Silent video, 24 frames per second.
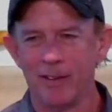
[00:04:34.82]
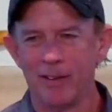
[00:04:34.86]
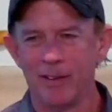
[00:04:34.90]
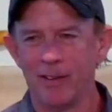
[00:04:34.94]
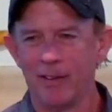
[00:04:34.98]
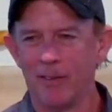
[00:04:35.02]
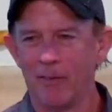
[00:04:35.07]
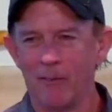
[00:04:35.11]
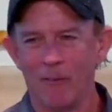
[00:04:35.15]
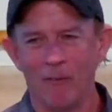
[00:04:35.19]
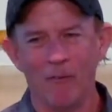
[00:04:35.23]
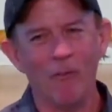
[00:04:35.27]

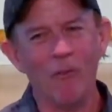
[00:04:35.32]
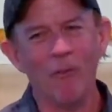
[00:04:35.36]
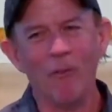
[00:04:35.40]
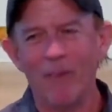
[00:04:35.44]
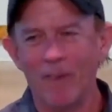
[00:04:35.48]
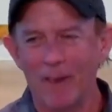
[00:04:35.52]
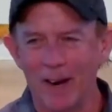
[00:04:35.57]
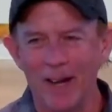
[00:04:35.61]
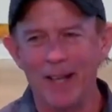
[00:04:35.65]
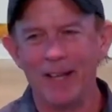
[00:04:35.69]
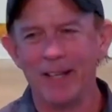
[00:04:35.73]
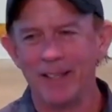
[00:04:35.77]

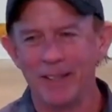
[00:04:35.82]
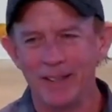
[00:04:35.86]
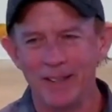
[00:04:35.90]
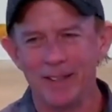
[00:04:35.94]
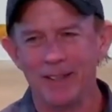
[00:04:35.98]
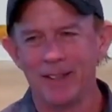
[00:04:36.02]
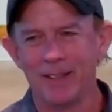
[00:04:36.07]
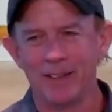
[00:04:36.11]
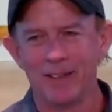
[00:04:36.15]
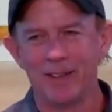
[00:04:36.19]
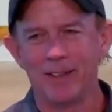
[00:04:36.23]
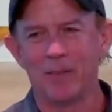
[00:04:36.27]
What
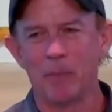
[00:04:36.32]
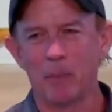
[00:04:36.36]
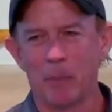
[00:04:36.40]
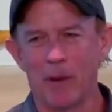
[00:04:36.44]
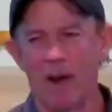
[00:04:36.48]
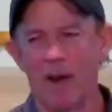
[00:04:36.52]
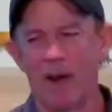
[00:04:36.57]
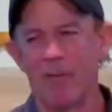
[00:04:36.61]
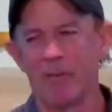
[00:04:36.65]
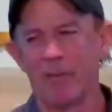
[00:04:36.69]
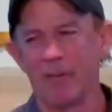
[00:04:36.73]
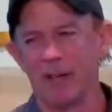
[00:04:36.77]

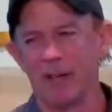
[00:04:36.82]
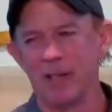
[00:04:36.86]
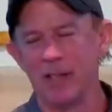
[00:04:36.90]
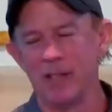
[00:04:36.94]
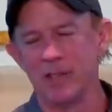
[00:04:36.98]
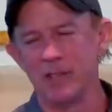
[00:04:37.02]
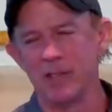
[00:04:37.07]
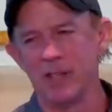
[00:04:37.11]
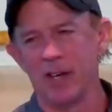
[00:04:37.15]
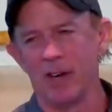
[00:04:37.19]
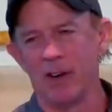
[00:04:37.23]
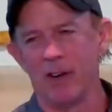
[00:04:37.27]
profit is
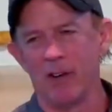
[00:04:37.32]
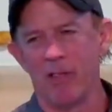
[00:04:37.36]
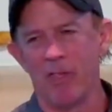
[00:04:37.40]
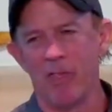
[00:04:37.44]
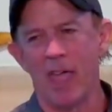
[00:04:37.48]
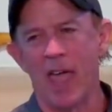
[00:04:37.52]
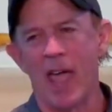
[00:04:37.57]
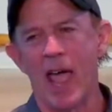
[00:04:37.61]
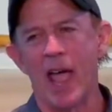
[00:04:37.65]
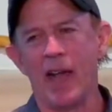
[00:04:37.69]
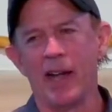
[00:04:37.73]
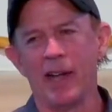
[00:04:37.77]
there in
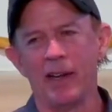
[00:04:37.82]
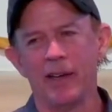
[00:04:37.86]
that?